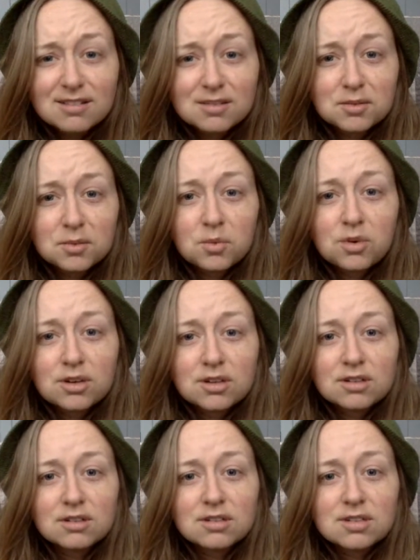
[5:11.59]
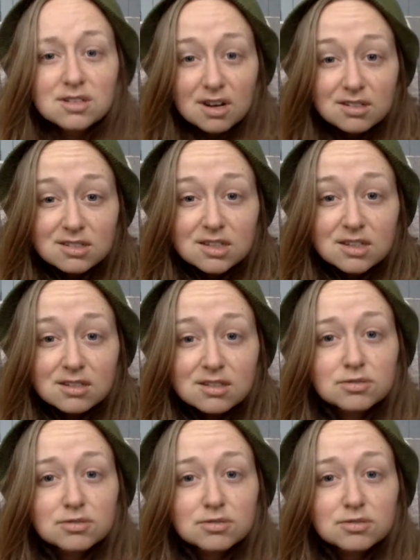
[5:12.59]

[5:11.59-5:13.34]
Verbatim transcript: and want to discuss things,